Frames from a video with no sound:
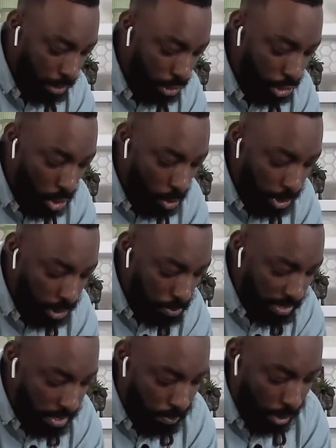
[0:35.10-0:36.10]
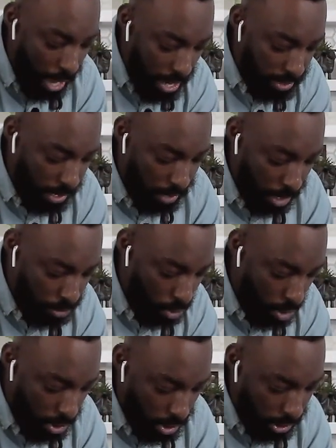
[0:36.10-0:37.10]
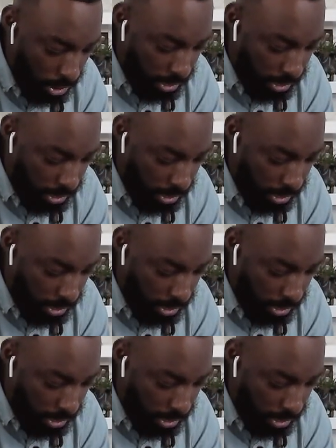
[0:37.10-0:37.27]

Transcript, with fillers: You know what? You'd be surprised. Like my daughter,